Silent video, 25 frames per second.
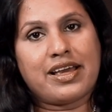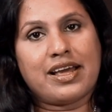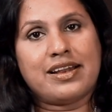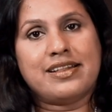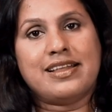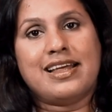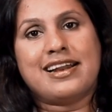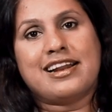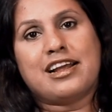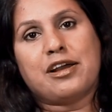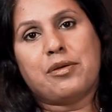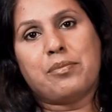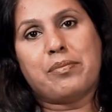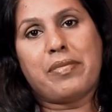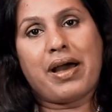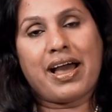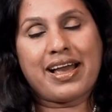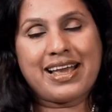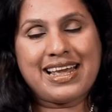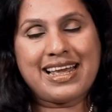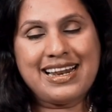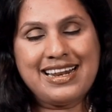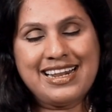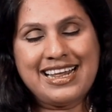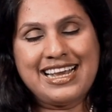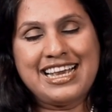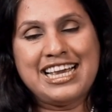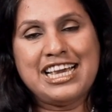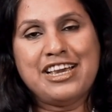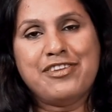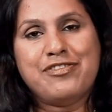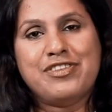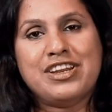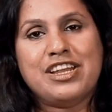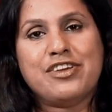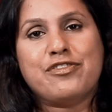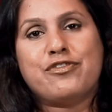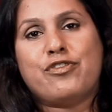and then come back in the
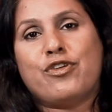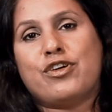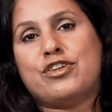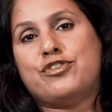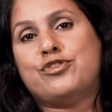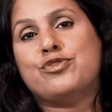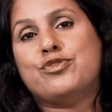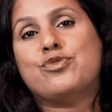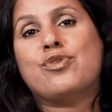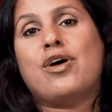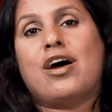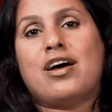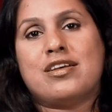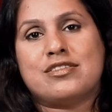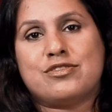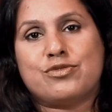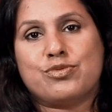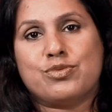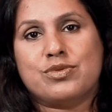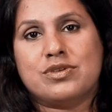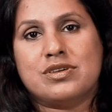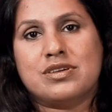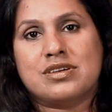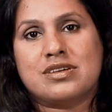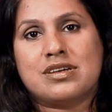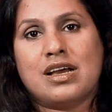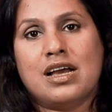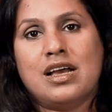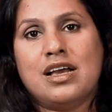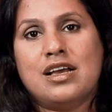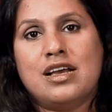evening for 2 hours work.